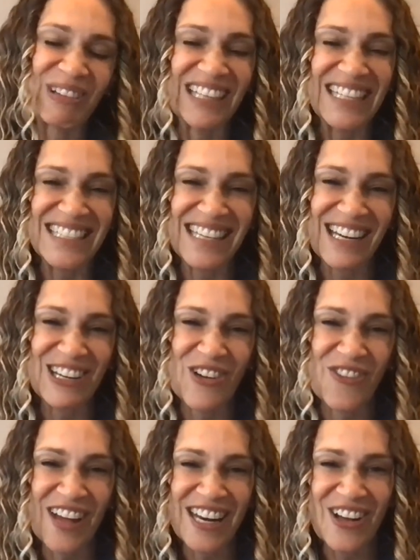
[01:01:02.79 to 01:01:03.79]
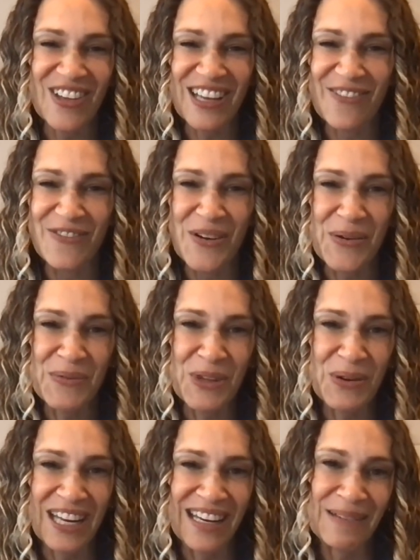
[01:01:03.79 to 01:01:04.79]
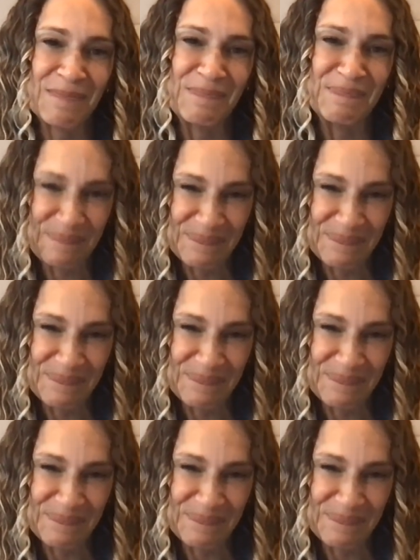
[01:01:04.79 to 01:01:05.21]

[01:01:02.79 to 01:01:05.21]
or go to LinkedIn. You'll find all the info you need